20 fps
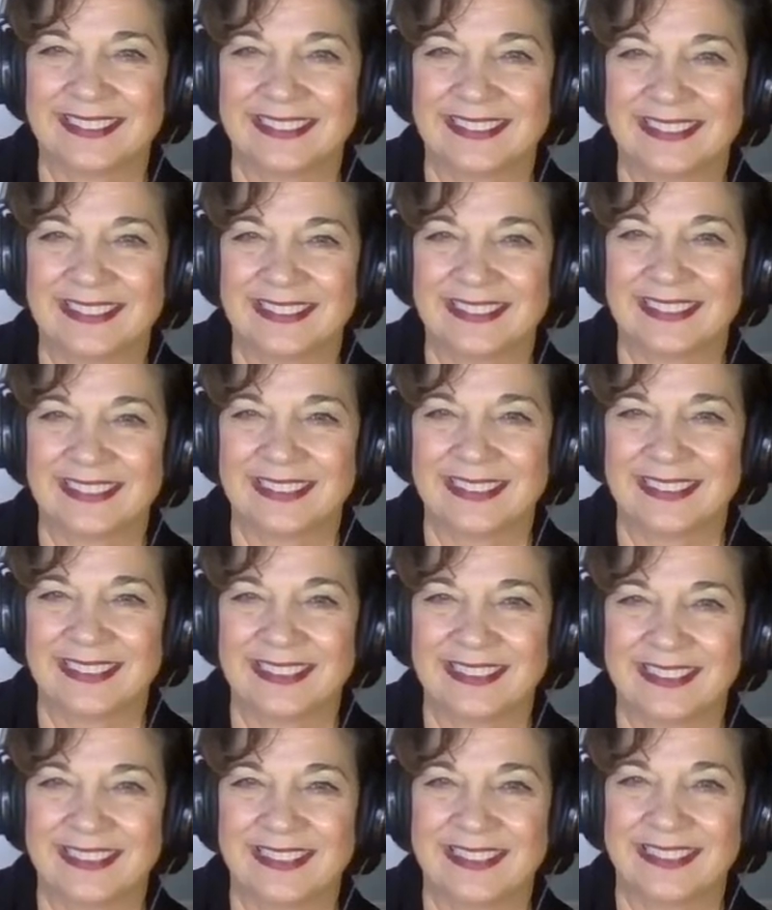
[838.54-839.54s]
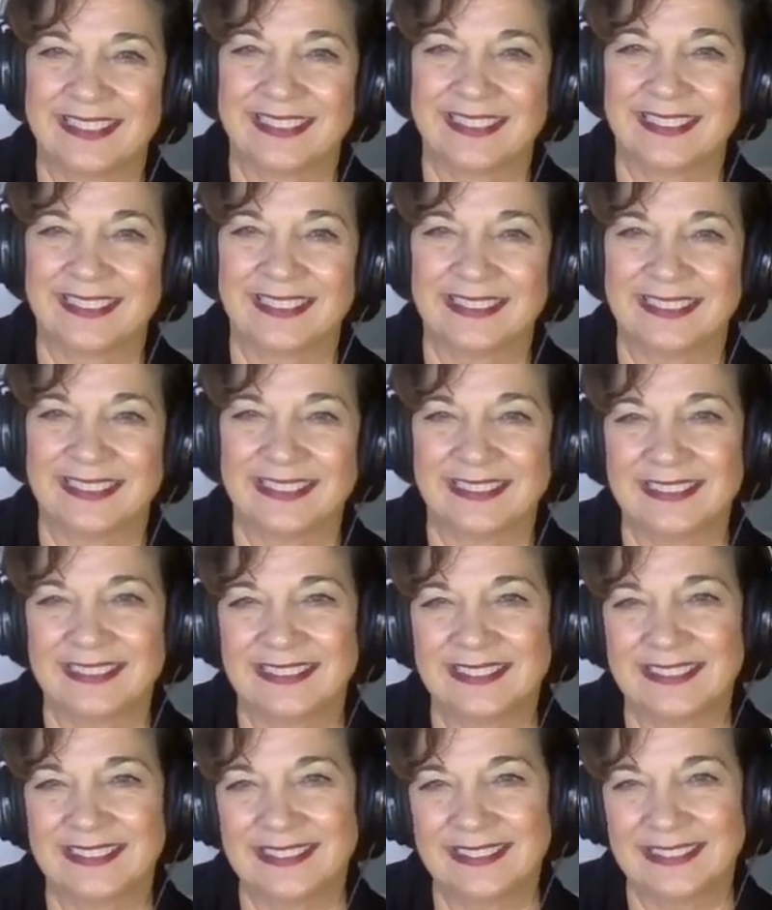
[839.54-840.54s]

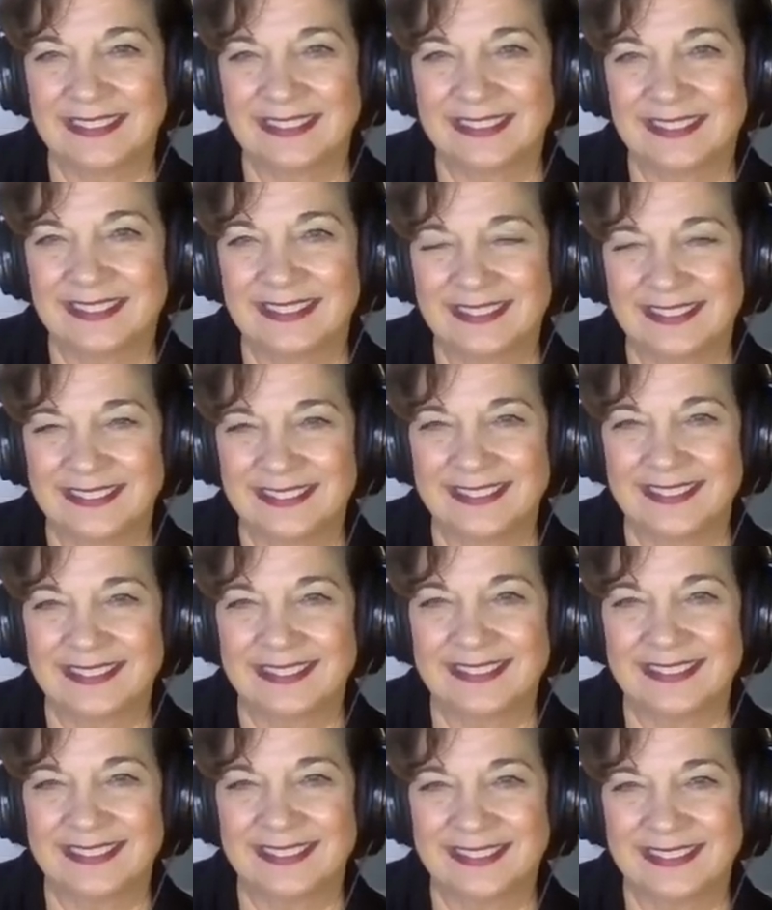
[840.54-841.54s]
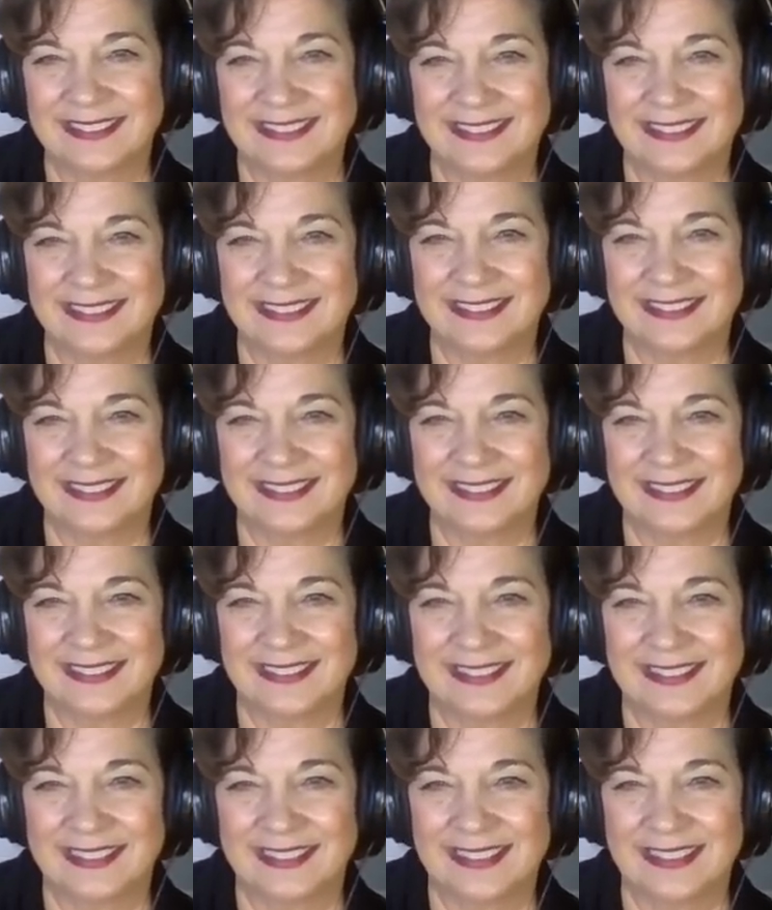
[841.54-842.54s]

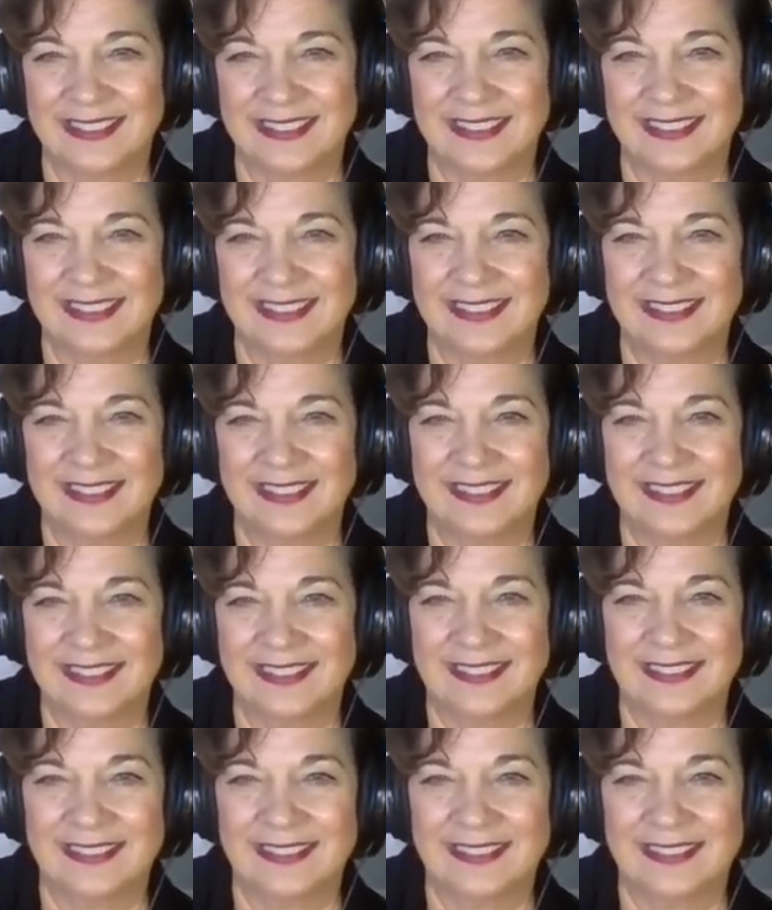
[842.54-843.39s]
This person isn't speaking.